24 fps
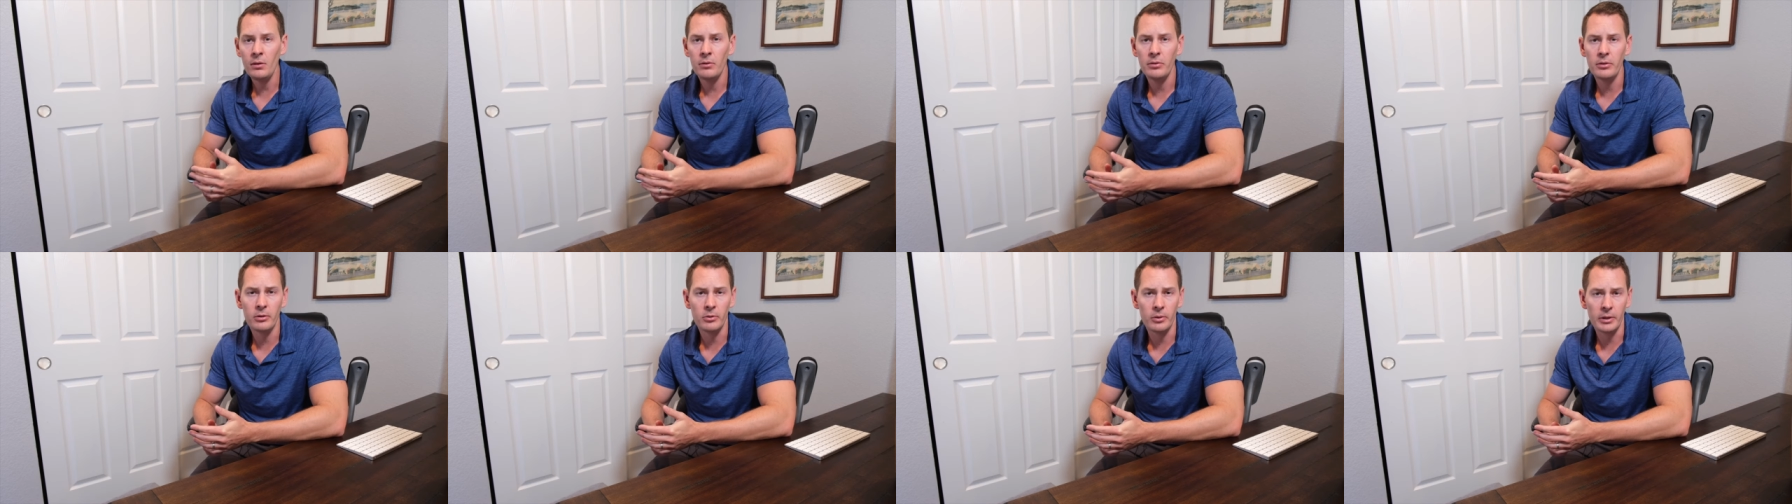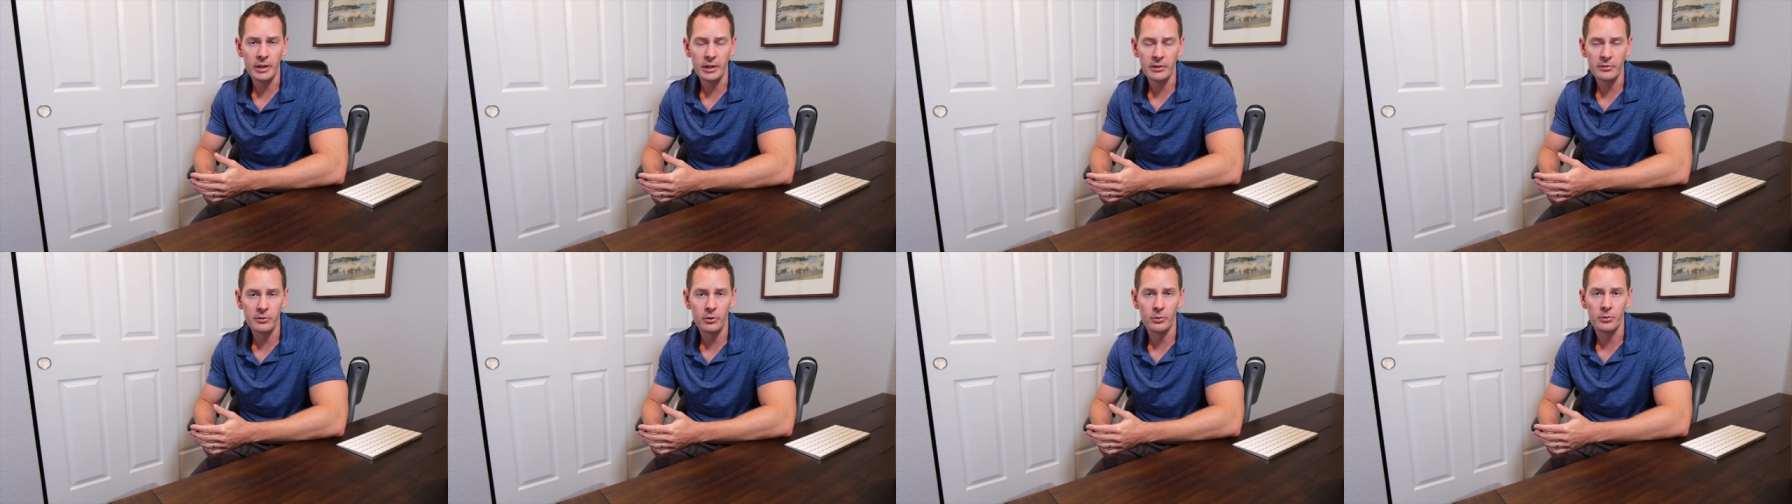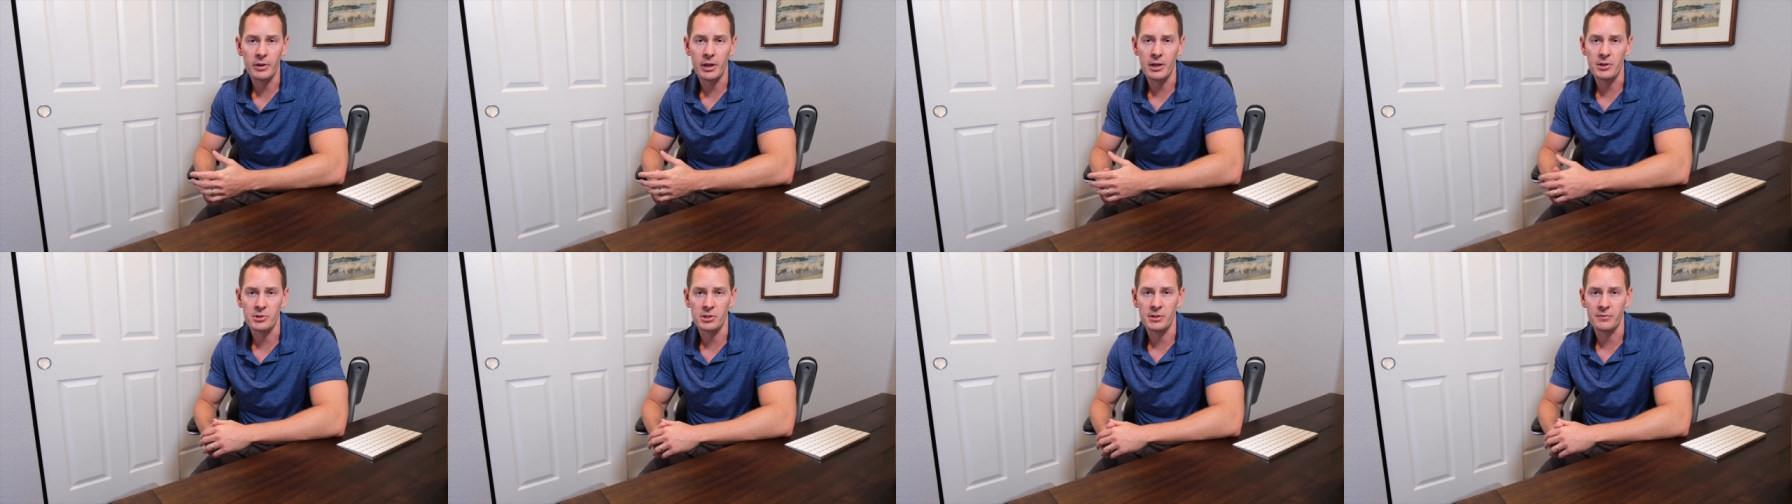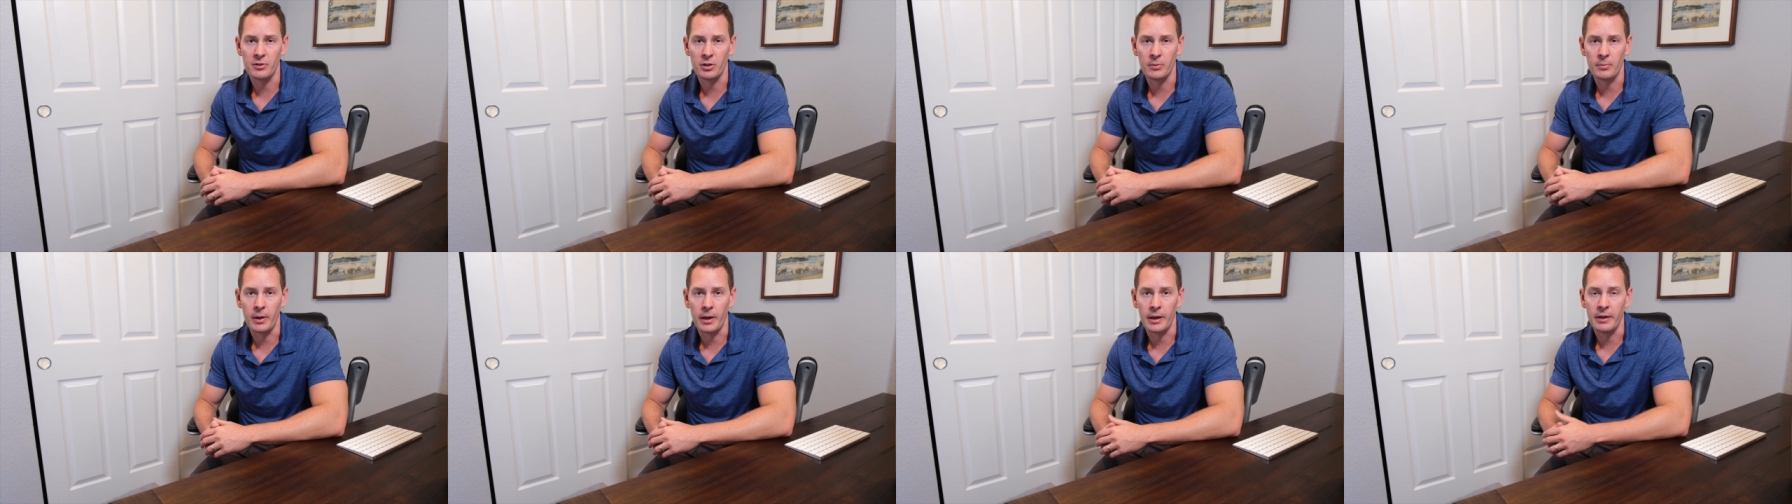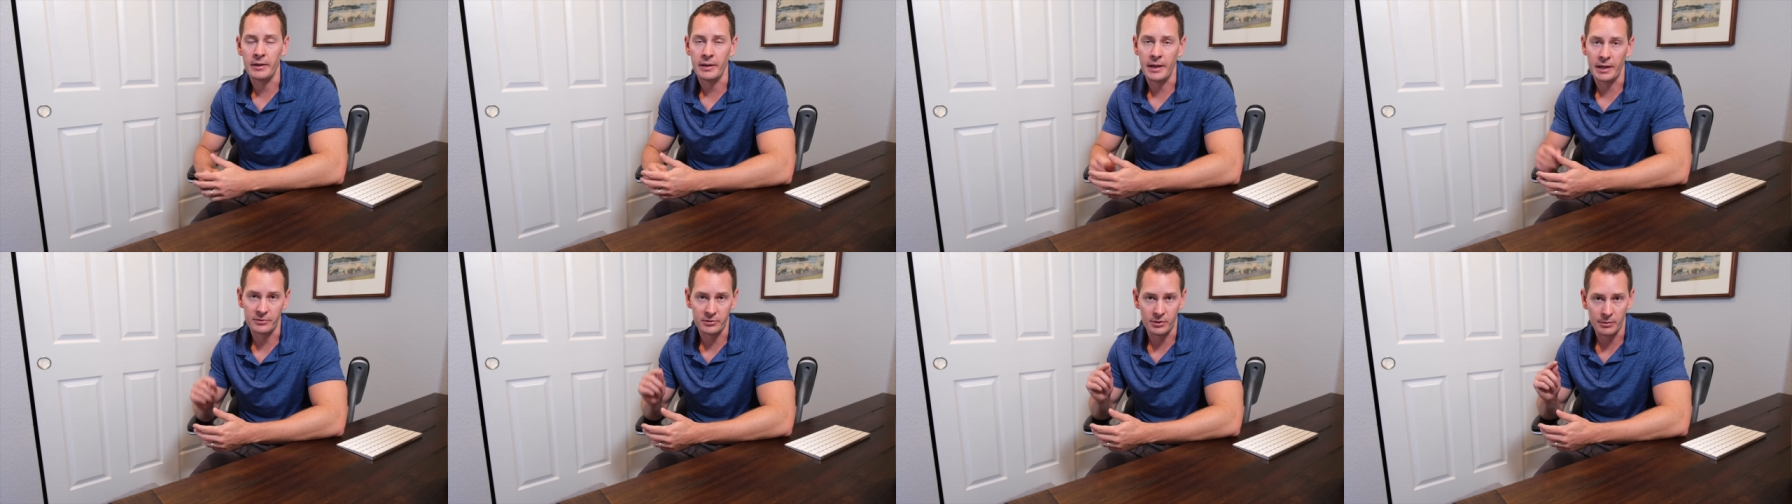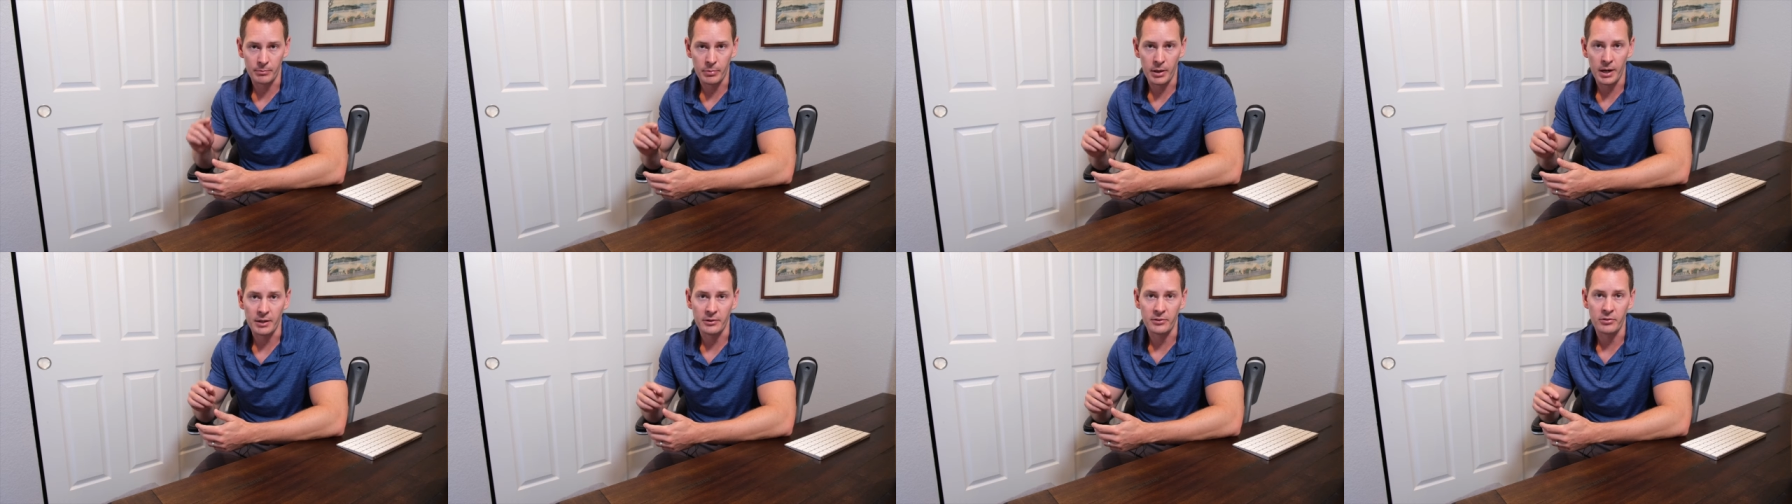the latest location of your pet and
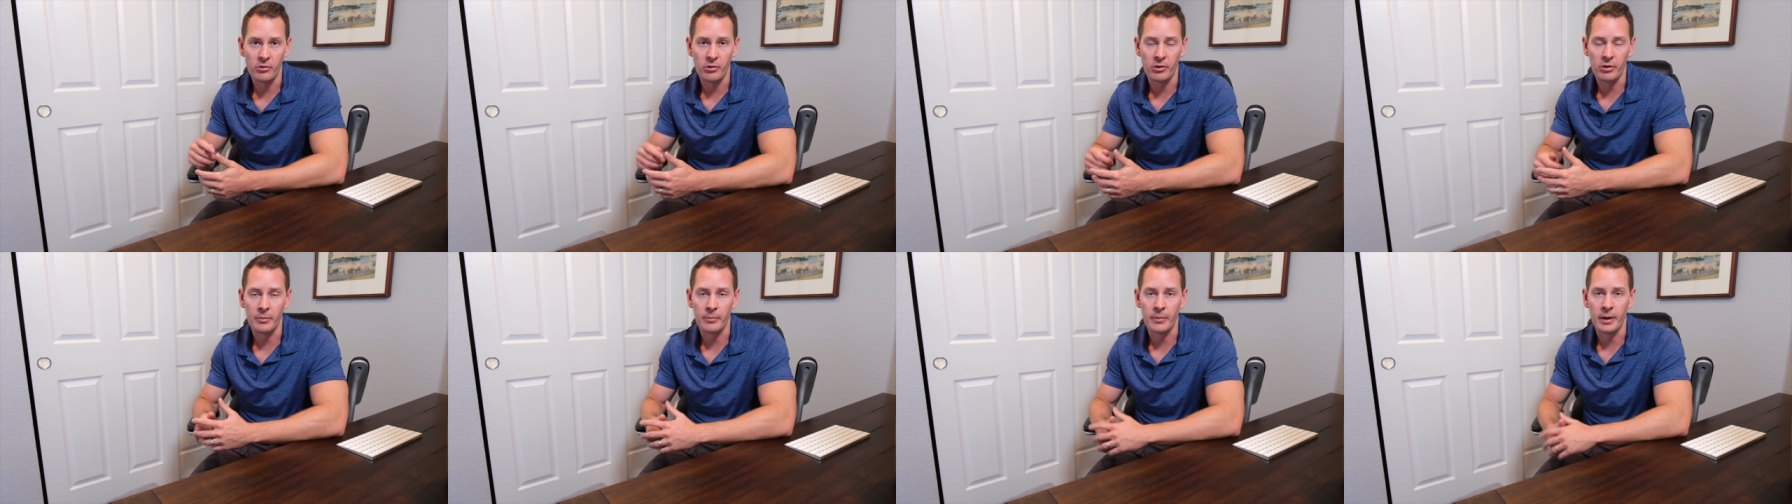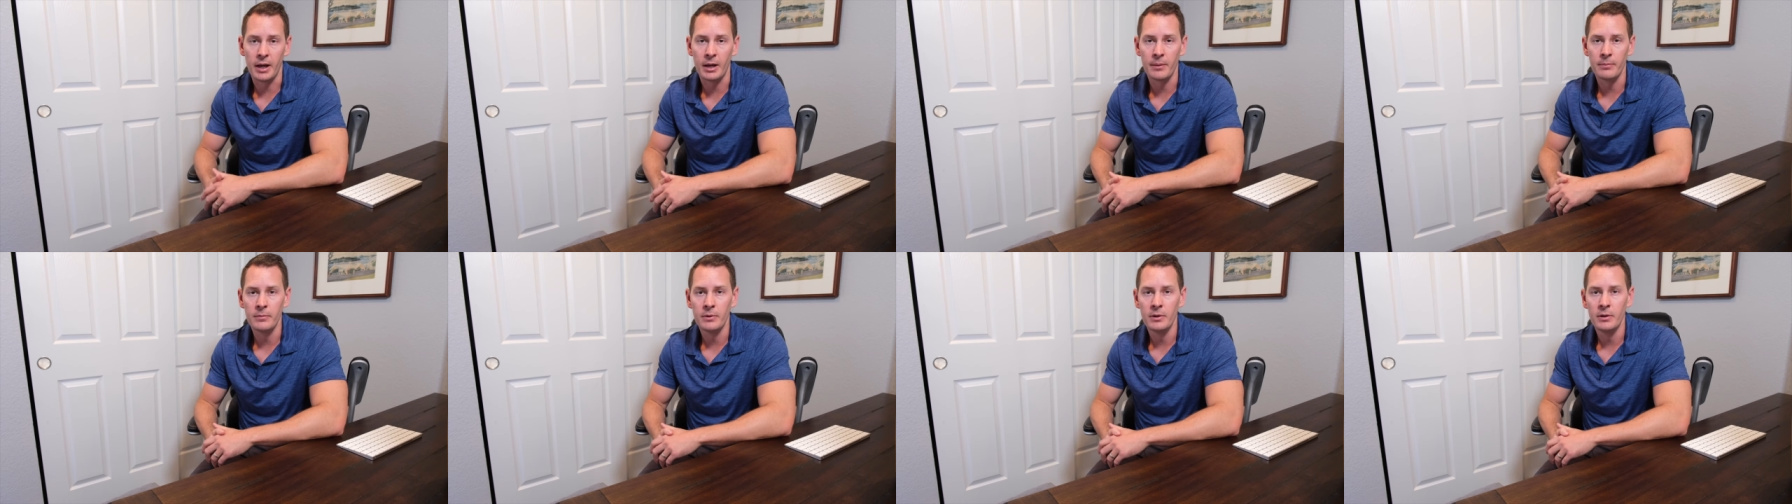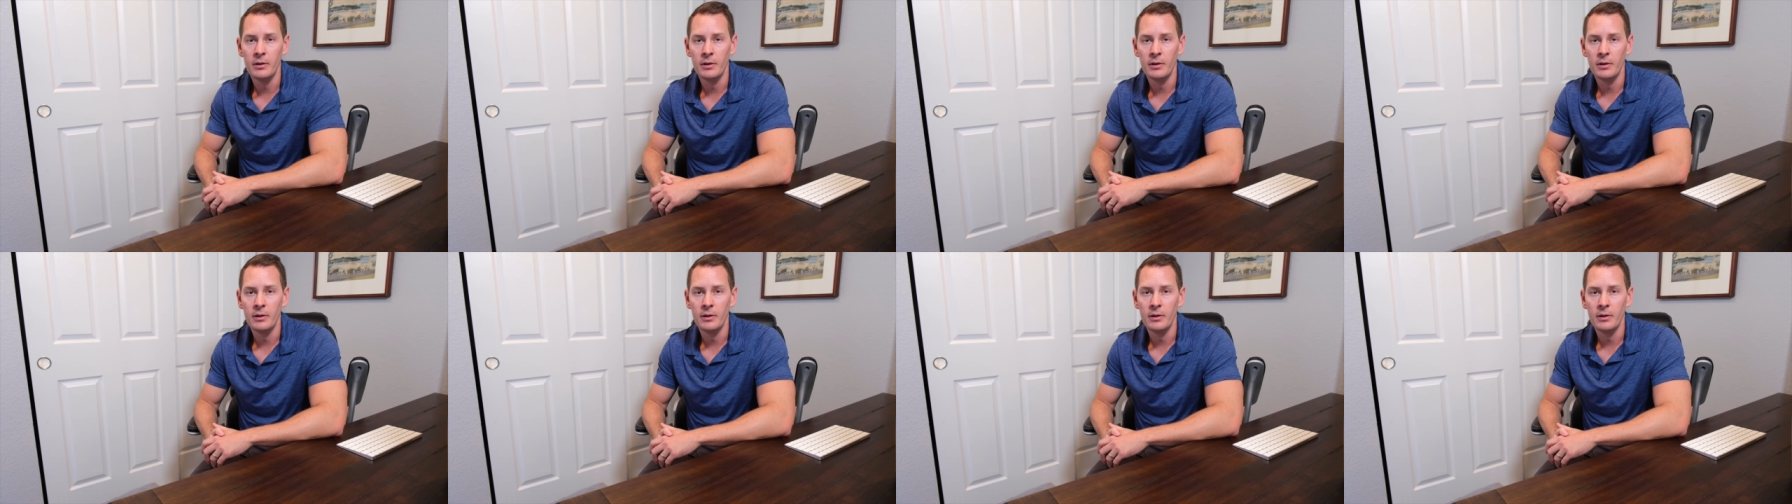actually paint it on a map